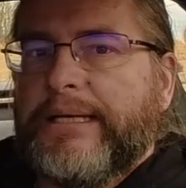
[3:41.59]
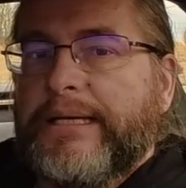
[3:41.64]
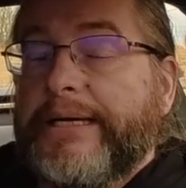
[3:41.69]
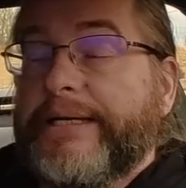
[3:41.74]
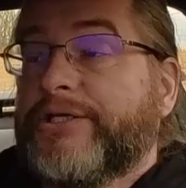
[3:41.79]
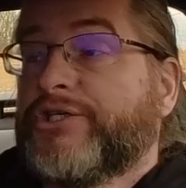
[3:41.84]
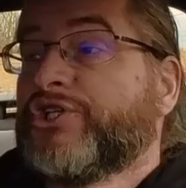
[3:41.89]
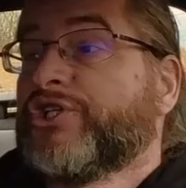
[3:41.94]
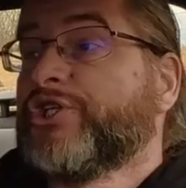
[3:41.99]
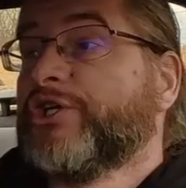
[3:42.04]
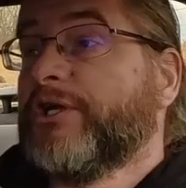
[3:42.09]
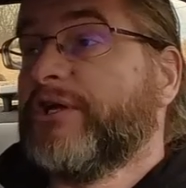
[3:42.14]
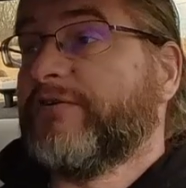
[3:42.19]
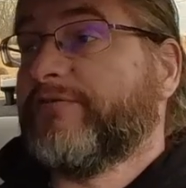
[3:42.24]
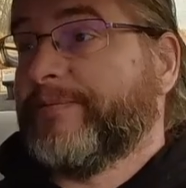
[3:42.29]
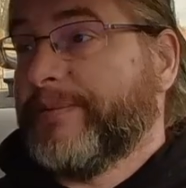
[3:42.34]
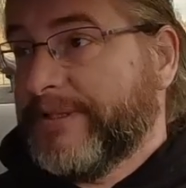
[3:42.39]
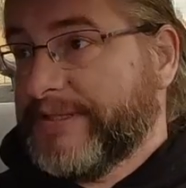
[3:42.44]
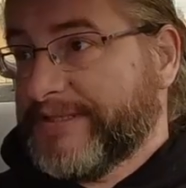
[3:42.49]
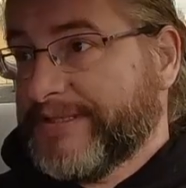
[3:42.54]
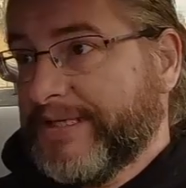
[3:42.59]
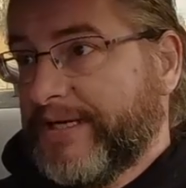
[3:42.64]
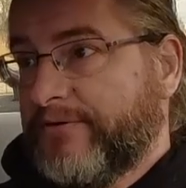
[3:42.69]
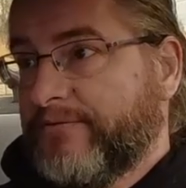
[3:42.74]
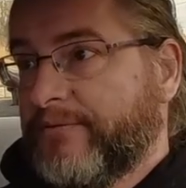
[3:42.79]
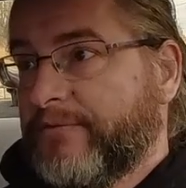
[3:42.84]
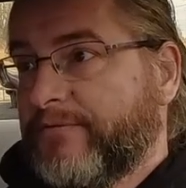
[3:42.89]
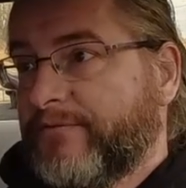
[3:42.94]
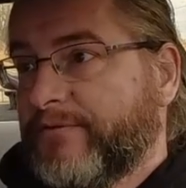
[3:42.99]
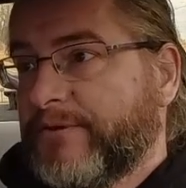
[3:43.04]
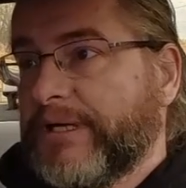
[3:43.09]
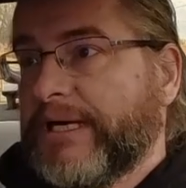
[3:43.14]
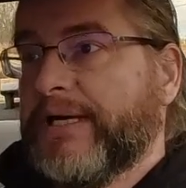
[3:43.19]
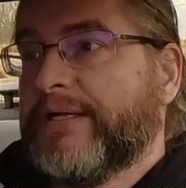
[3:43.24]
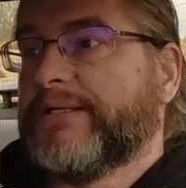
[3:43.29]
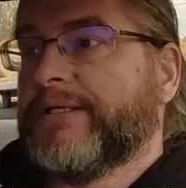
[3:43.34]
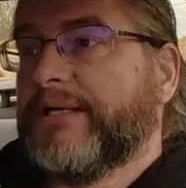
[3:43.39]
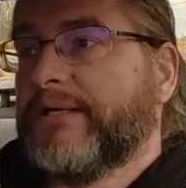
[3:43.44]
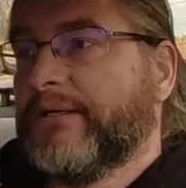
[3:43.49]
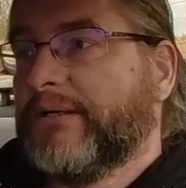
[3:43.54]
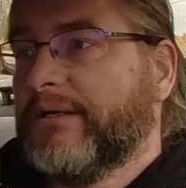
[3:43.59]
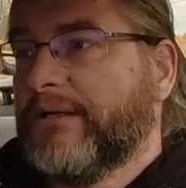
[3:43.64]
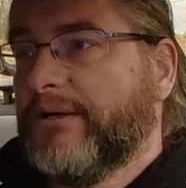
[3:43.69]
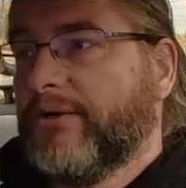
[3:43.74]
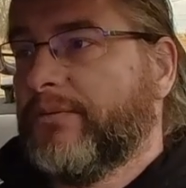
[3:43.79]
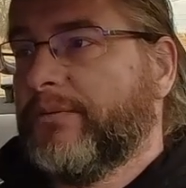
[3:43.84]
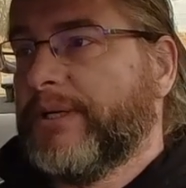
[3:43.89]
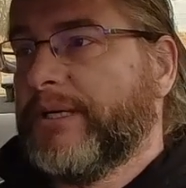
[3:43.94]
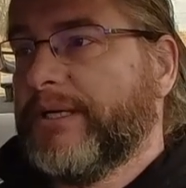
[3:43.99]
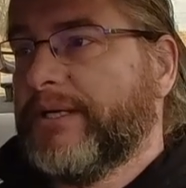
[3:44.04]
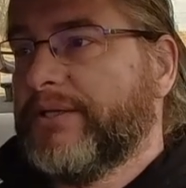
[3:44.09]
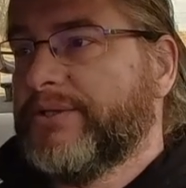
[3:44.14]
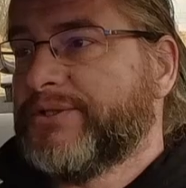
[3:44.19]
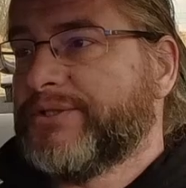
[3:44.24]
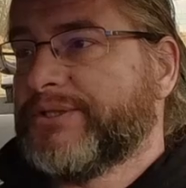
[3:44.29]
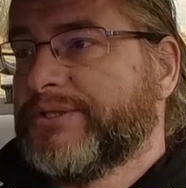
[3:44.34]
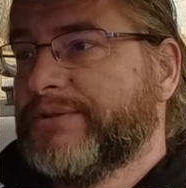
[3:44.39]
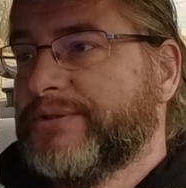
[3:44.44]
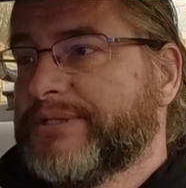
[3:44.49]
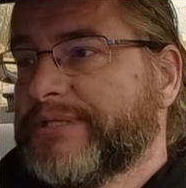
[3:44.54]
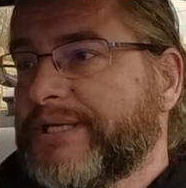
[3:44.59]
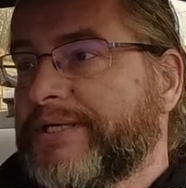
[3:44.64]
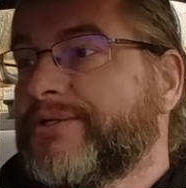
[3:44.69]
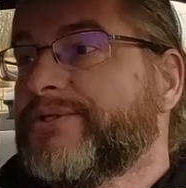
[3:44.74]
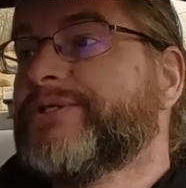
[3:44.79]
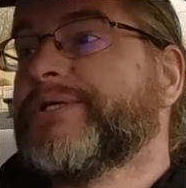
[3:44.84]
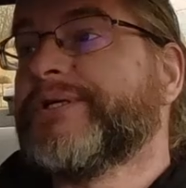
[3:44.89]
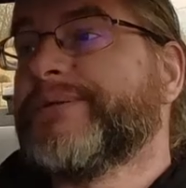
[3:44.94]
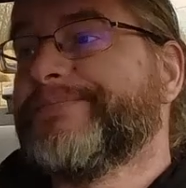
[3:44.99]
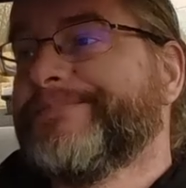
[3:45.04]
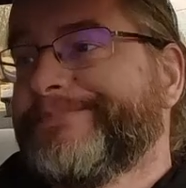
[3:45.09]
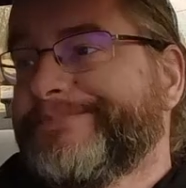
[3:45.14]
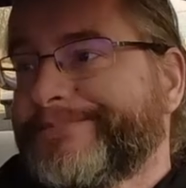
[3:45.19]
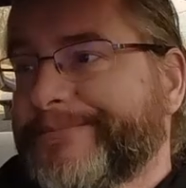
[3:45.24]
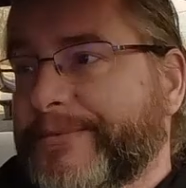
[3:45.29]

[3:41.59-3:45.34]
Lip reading: It should have been safer getting a low mileage used engine.